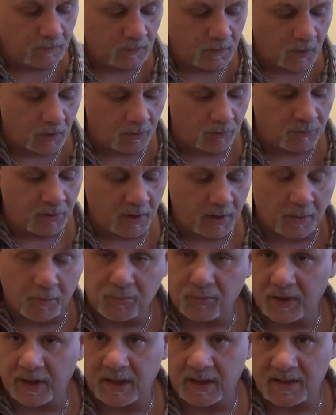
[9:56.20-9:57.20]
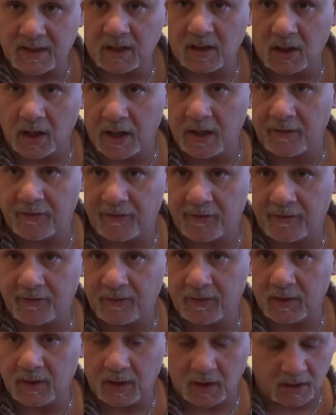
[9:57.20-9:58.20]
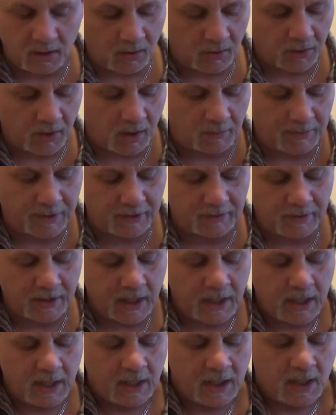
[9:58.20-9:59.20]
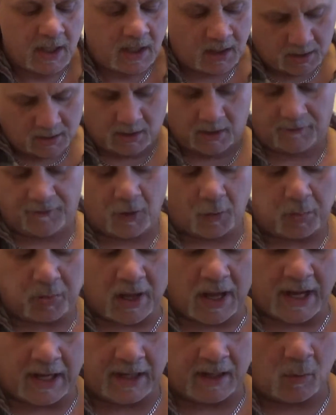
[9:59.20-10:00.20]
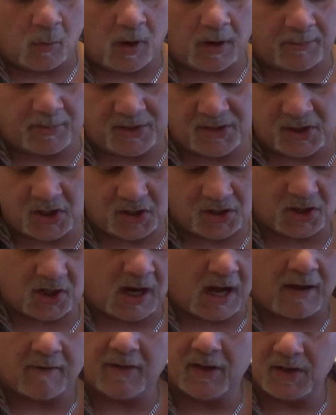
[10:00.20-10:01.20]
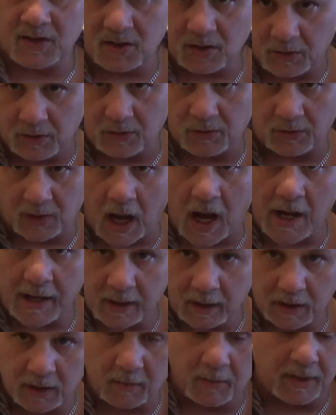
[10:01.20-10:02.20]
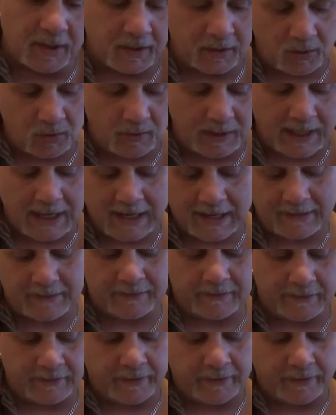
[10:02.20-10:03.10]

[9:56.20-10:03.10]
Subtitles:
bring it to life. You know, I mean, if you're playing in one position, obviously you're kind of limited. You can't,